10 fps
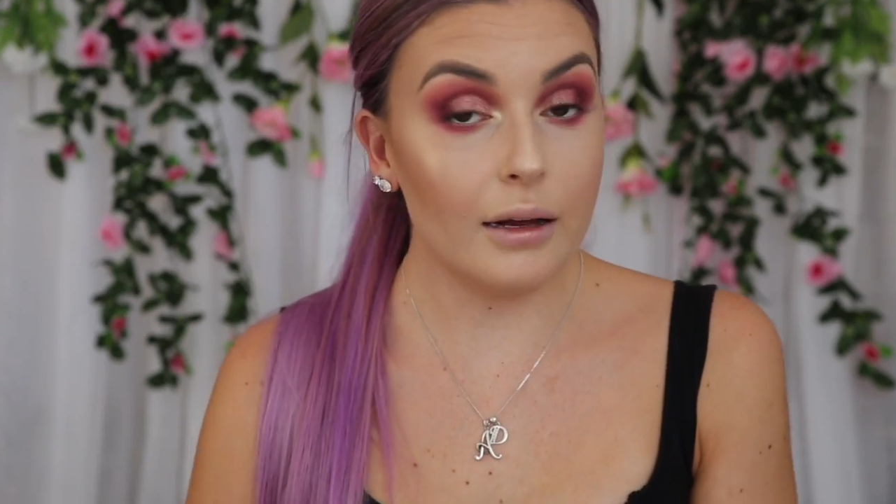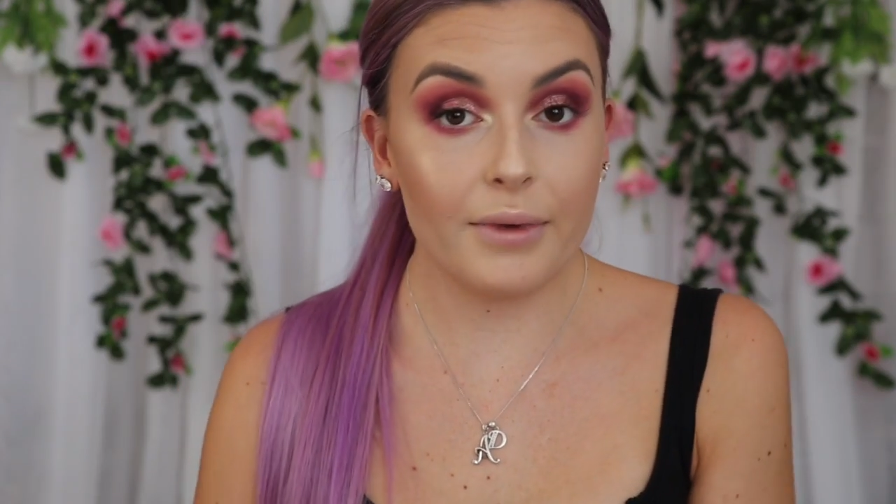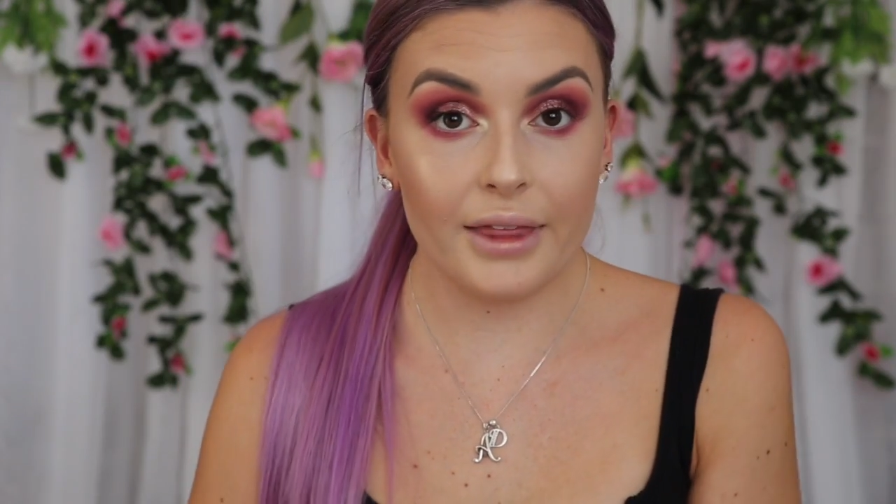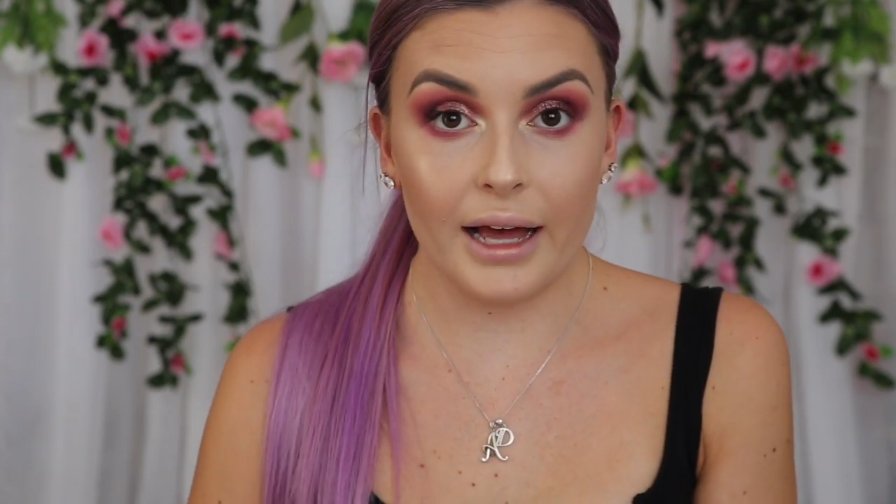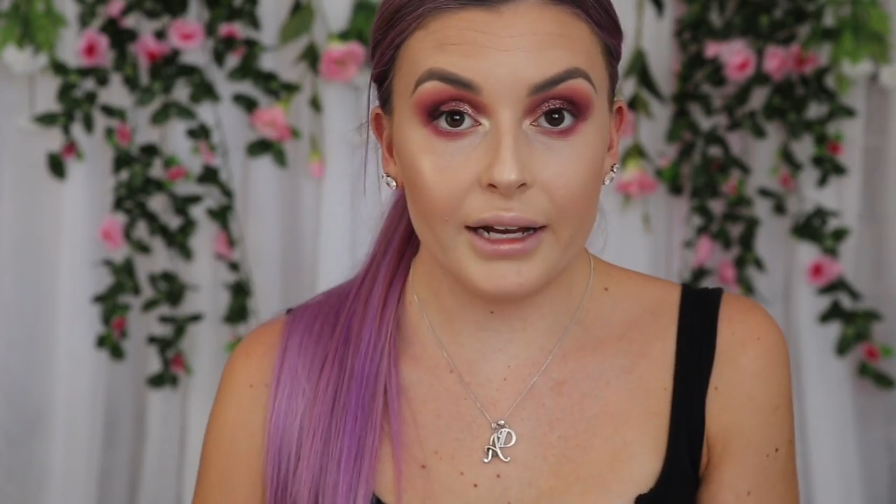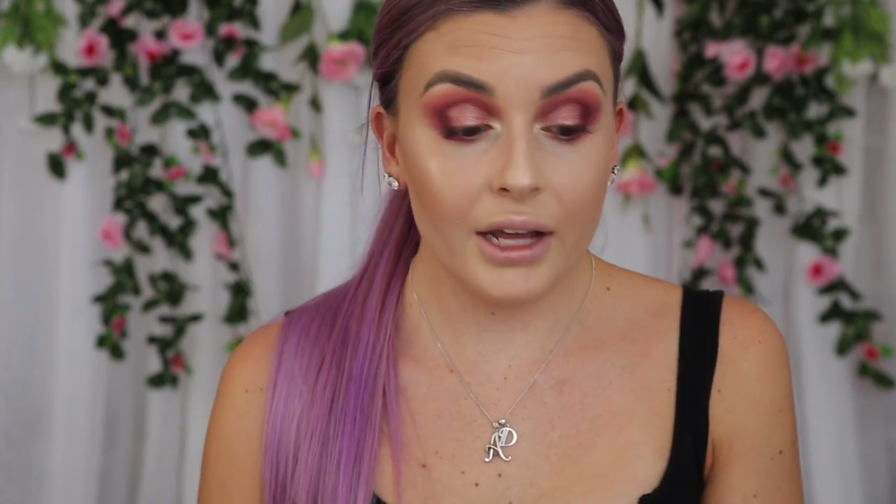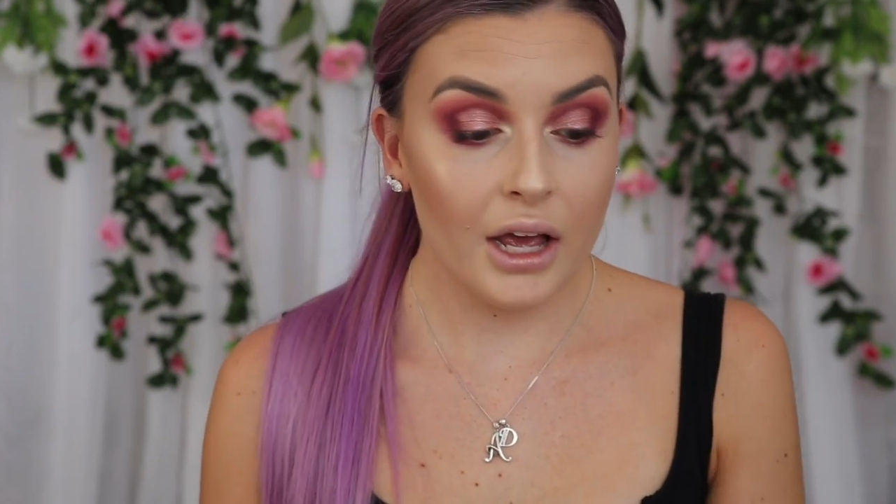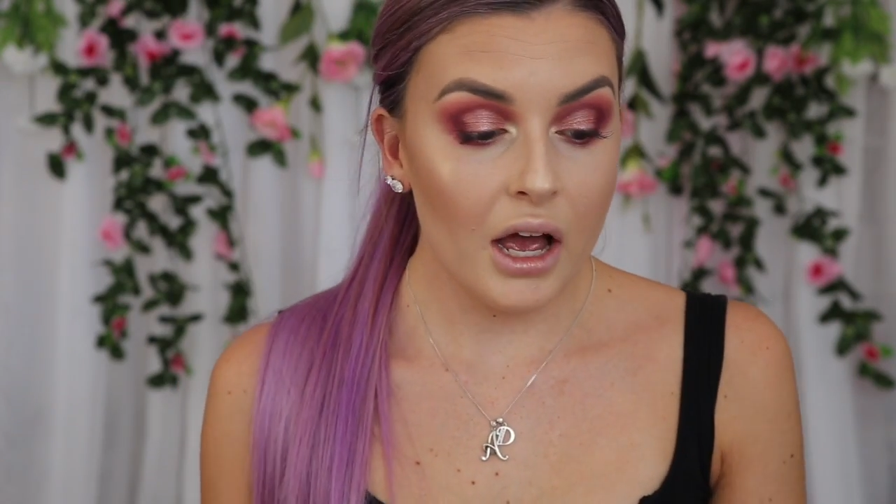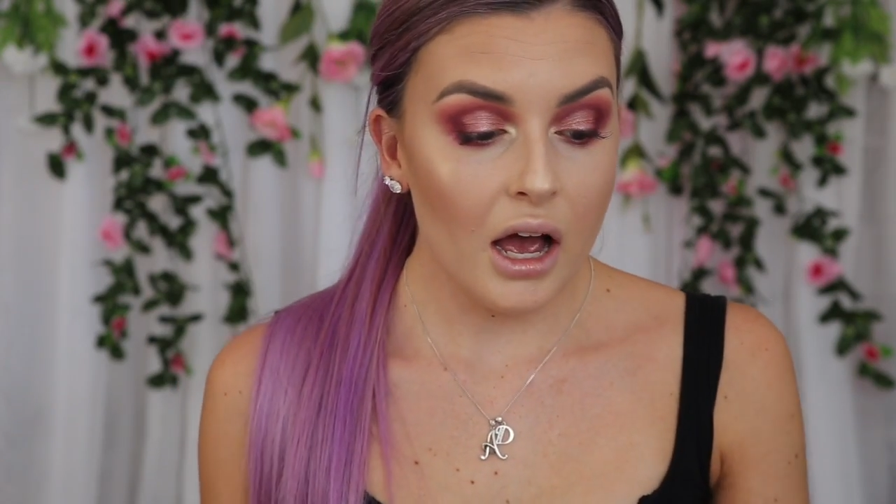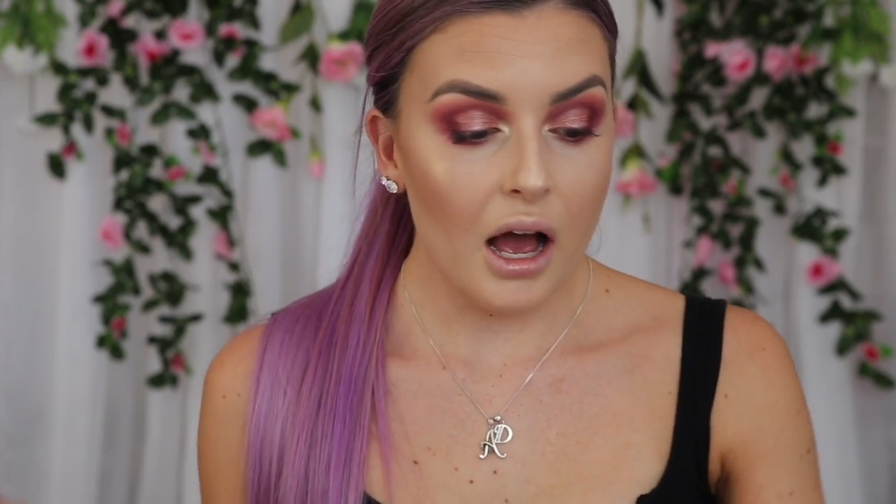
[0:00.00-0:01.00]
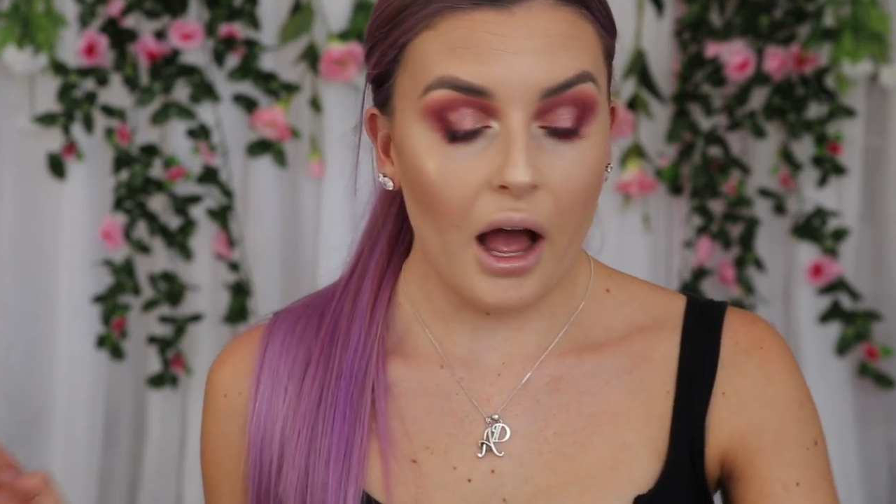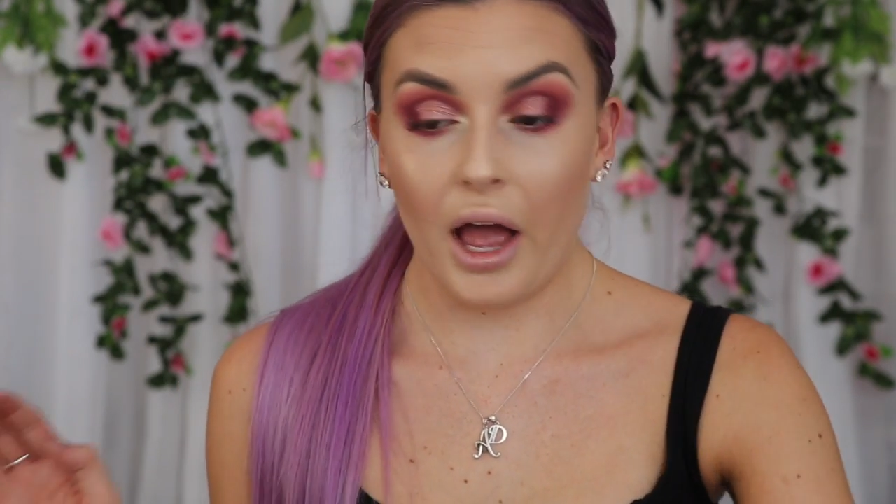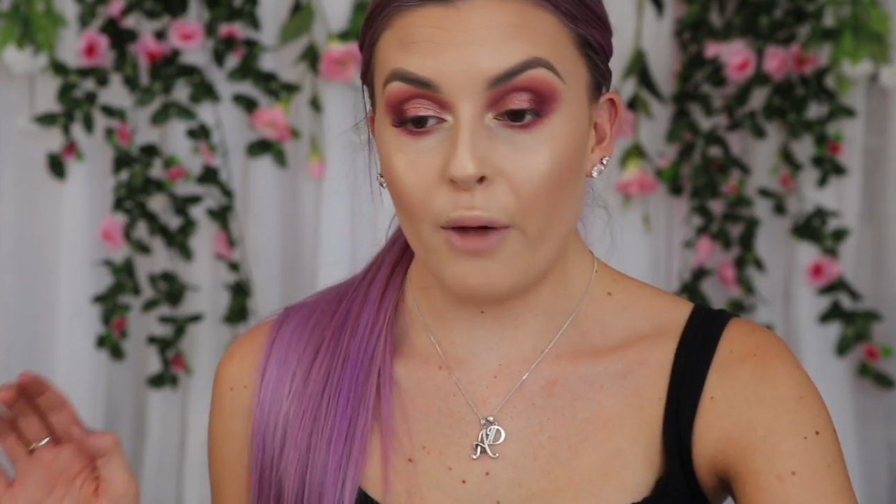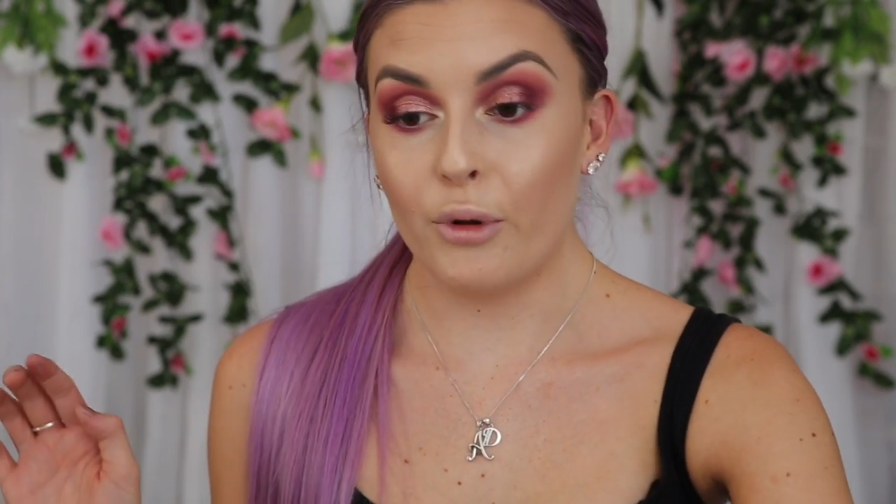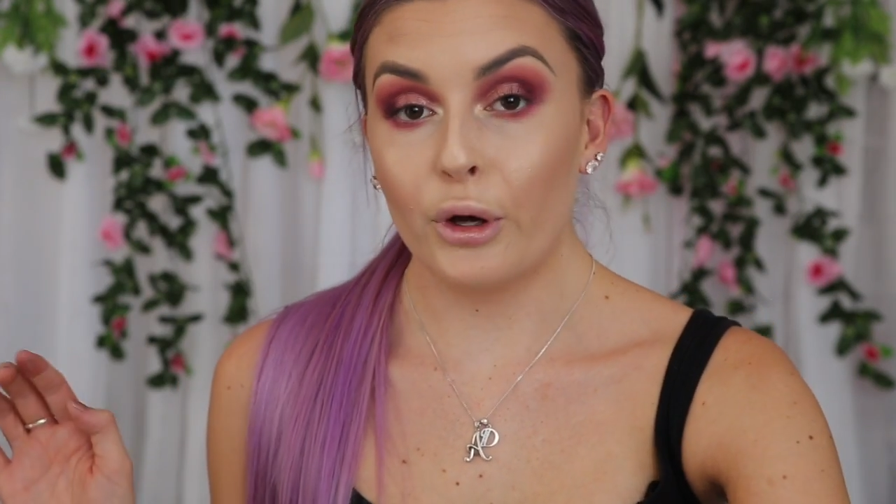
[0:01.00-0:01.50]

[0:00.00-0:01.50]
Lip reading: I'm done with that, I'm